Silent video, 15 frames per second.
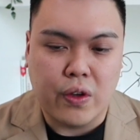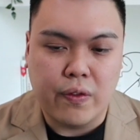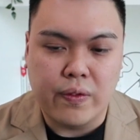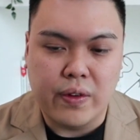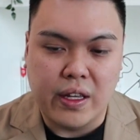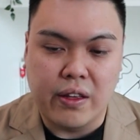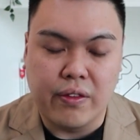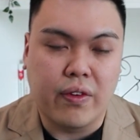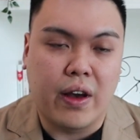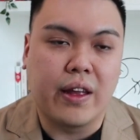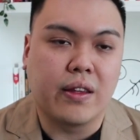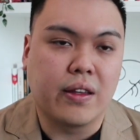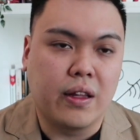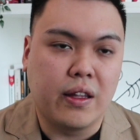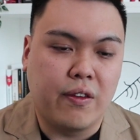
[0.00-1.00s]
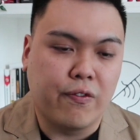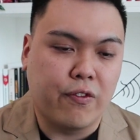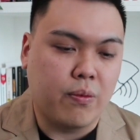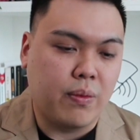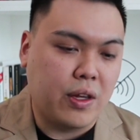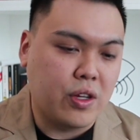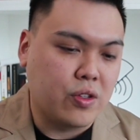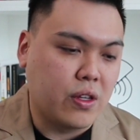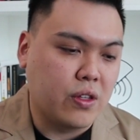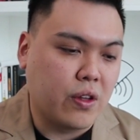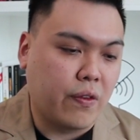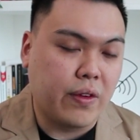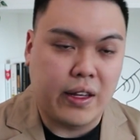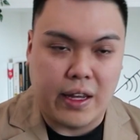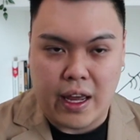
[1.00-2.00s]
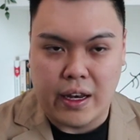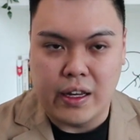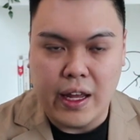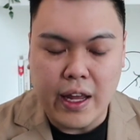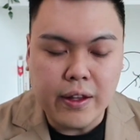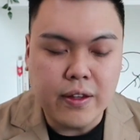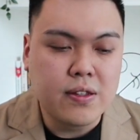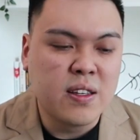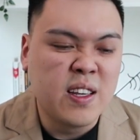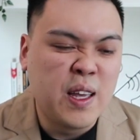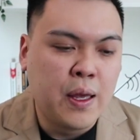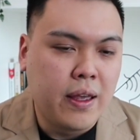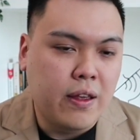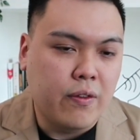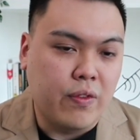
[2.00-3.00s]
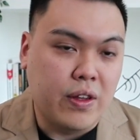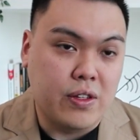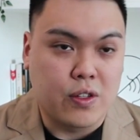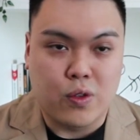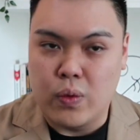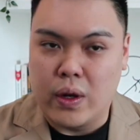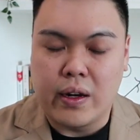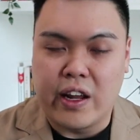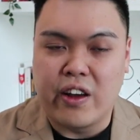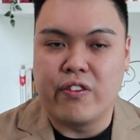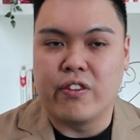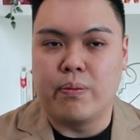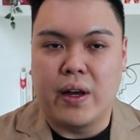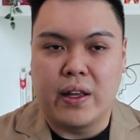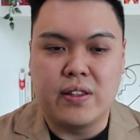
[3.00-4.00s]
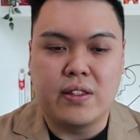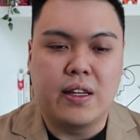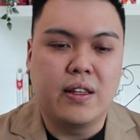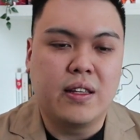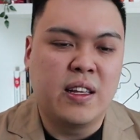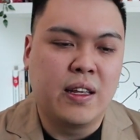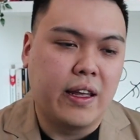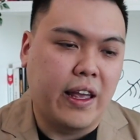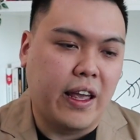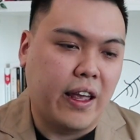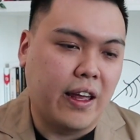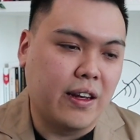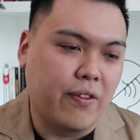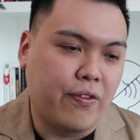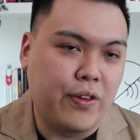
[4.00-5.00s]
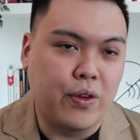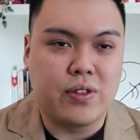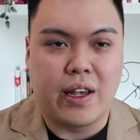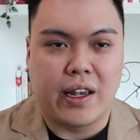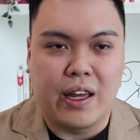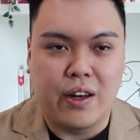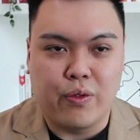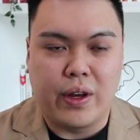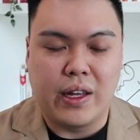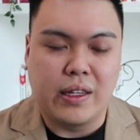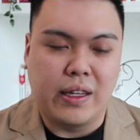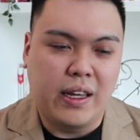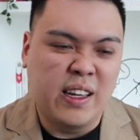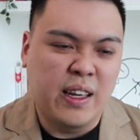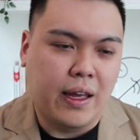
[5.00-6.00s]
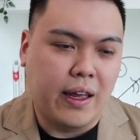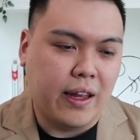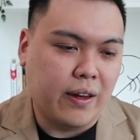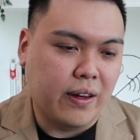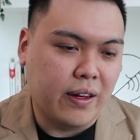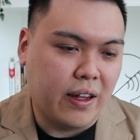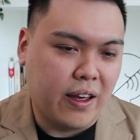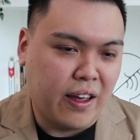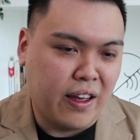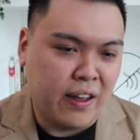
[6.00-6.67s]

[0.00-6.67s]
of the vital information of the candidates with just one click of a button and a few seconds of waiting, and